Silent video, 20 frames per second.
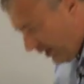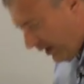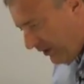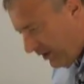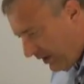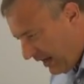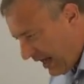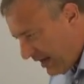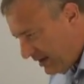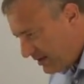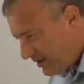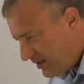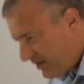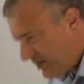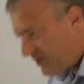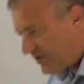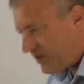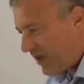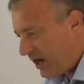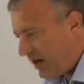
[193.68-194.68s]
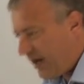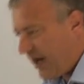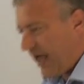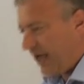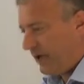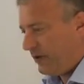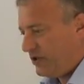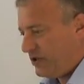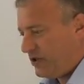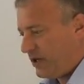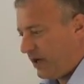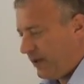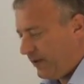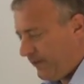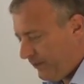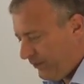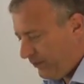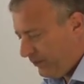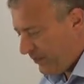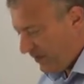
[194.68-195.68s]
at the end of the sun lounger.
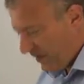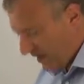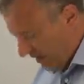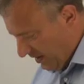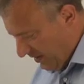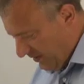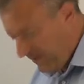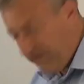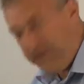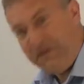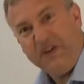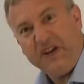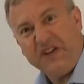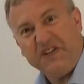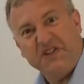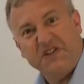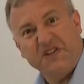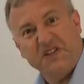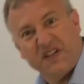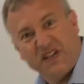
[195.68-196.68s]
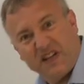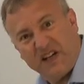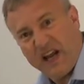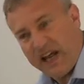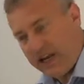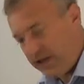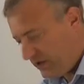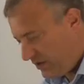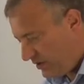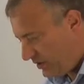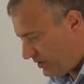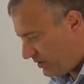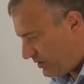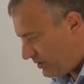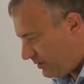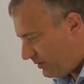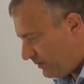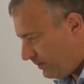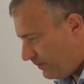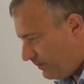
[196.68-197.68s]
Fists
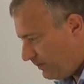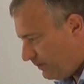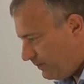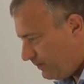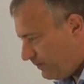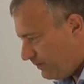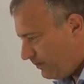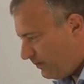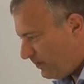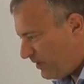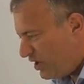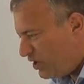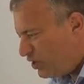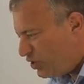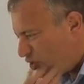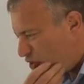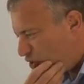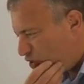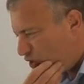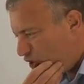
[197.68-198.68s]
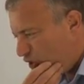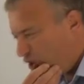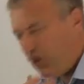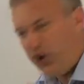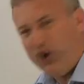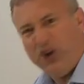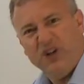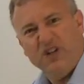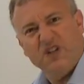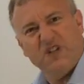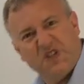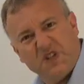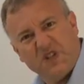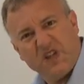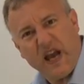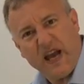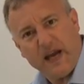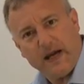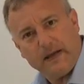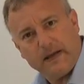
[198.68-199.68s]
clenched. Jaw
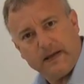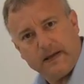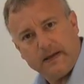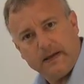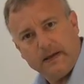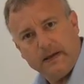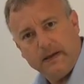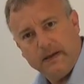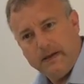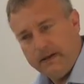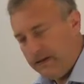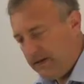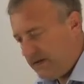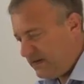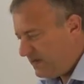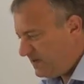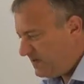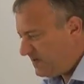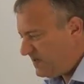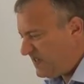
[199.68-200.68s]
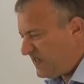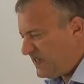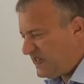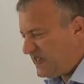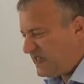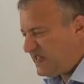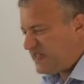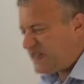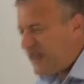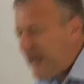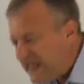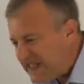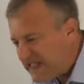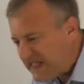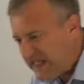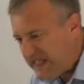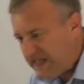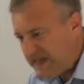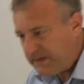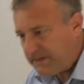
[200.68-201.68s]
set. Said,
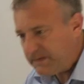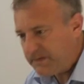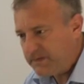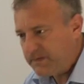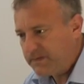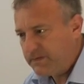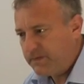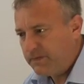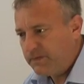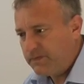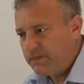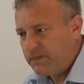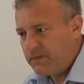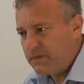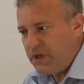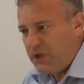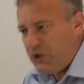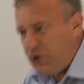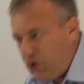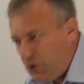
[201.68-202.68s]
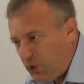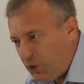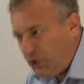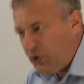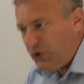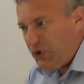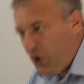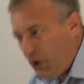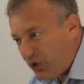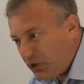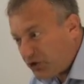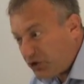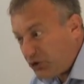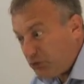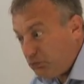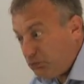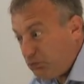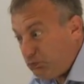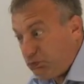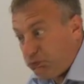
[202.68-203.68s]
Daddy, you're not
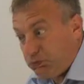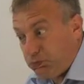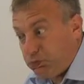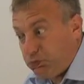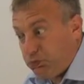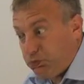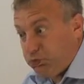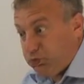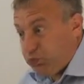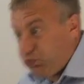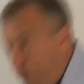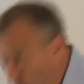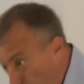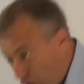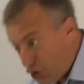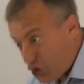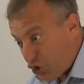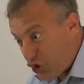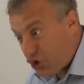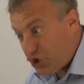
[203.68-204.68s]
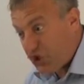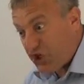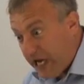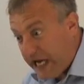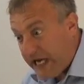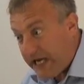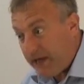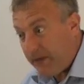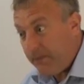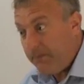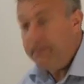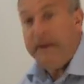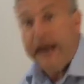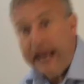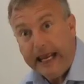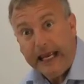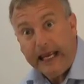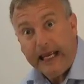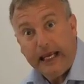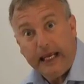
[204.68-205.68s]
watching
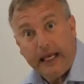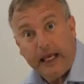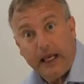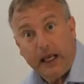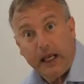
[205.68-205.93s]
me.